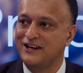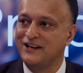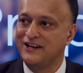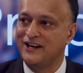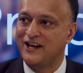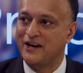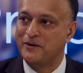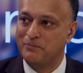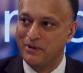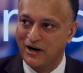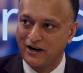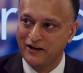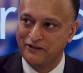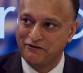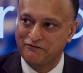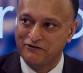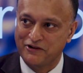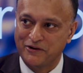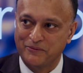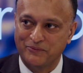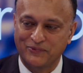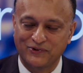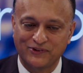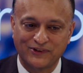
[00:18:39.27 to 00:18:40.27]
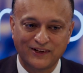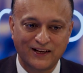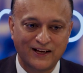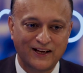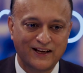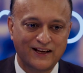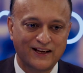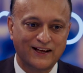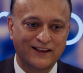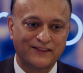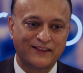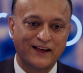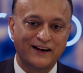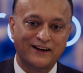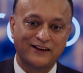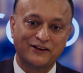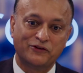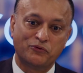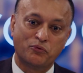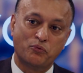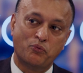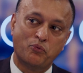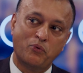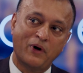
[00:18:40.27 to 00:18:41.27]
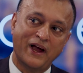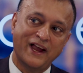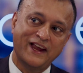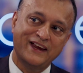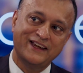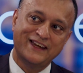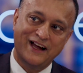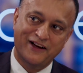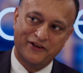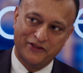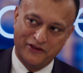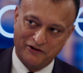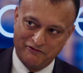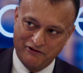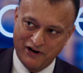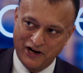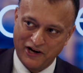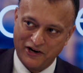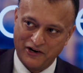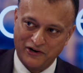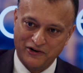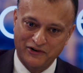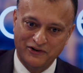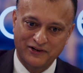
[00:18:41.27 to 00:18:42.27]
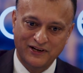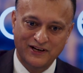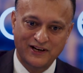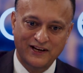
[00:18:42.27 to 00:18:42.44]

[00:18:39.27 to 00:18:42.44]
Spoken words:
and bathrooms, that is way down the road.